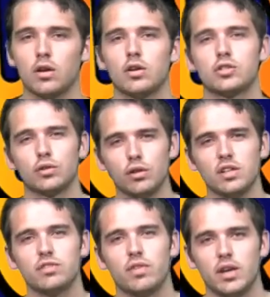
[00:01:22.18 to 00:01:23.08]
So learn
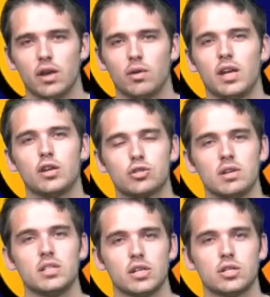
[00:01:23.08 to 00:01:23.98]
this video, get your
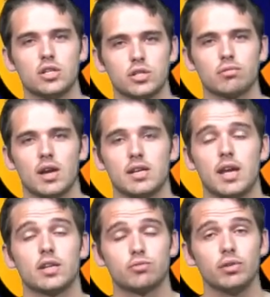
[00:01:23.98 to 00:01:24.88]
string tension just right,
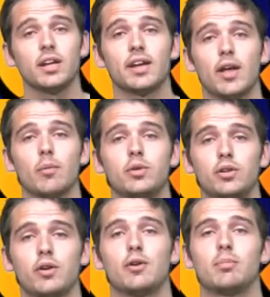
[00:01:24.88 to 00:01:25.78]
and it's really going to help your
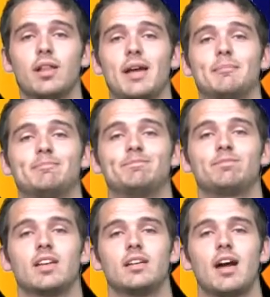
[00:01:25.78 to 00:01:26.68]
yo-yo play.
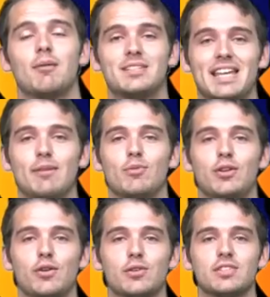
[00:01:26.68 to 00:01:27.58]
I'm Sam with
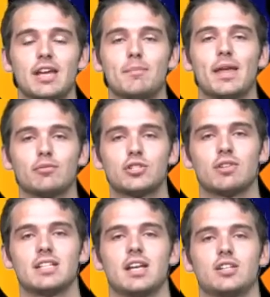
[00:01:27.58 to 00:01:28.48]
Yo-Yo Sam, and that was
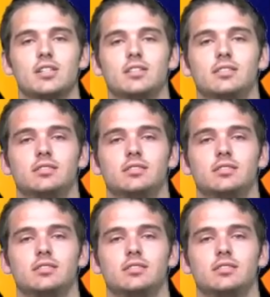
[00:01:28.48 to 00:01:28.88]
string tension.